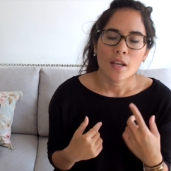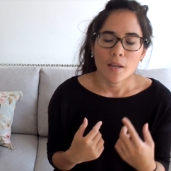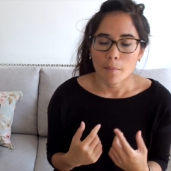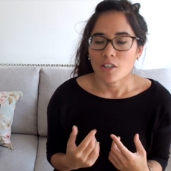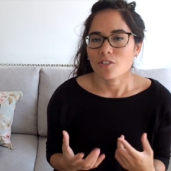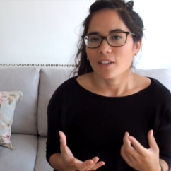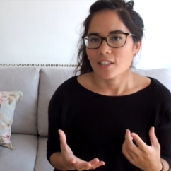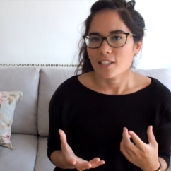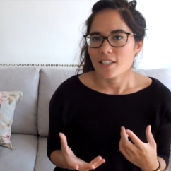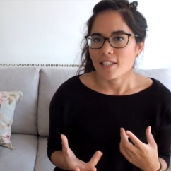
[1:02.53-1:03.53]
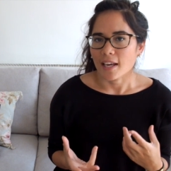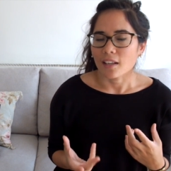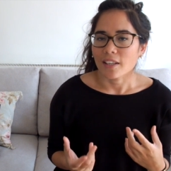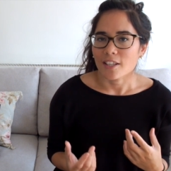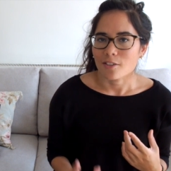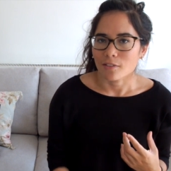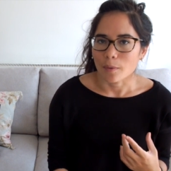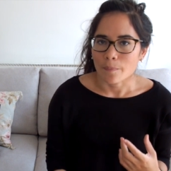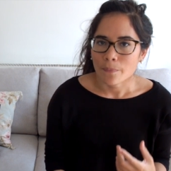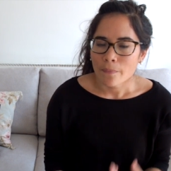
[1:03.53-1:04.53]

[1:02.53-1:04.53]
in much greater detail later on.